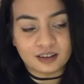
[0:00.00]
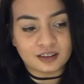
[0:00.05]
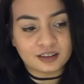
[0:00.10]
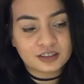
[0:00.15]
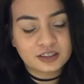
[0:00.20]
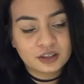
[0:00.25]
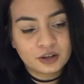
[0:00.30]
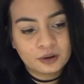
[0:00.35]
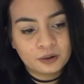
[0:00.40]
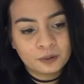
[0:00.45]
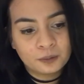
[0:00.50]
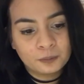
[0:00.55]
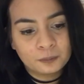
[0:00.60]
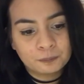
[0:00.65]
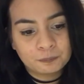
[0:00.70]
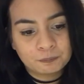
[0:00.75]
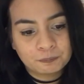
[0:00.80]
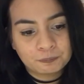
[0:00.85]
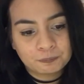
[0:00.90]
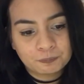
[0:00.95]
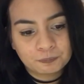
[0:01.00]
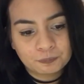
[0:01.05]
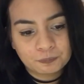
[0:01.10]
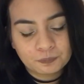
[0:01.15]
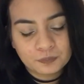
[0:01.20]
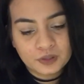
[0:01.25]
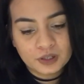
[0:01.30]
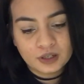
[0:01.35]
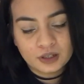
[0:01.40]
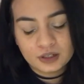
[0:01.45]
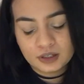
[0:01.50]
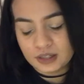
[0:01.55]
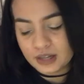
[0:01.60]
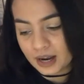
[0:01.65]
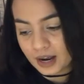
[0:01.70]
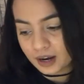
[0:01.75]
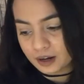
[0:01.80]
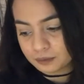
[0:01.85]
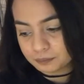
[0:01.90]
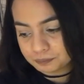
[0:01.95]
So
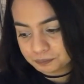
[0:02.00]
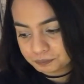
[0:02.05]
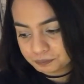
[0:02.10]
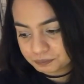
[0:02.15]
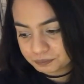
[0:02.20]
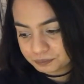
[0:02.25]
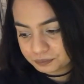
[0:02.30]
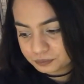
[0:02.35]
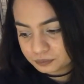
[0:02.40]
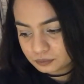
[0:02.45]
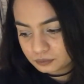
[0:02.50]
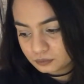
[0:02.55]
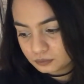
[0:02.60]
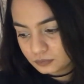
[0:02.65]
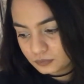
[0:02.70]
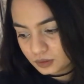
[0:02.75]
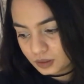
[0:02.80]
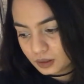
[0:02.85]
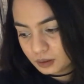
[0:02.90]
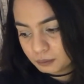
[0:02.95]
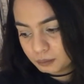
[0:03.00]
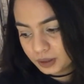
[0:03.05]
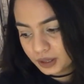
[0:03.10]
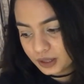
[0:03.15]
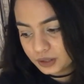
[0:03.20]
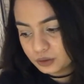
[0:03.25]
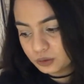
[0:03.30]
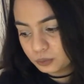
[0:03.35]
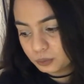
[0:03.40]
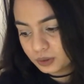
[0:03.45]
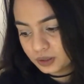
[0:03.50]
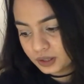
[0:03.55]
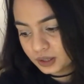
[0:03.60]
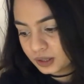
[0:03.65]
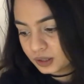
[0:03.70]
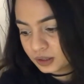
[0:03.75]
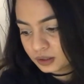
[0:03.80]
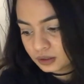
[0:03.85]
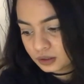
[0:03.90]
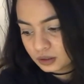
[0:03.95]
yeah, but I do want
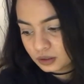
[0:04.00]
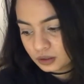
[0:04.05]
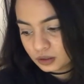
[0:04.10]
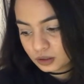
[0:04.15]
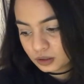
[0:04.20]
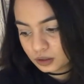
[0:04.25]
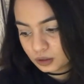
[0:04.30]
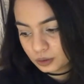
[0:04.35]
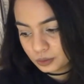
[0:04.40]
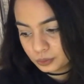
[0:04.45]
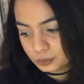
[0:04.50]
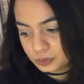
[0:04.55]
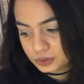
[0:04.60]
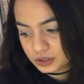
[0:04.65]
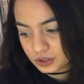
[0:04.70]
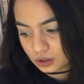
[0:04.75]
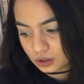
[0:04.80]
to close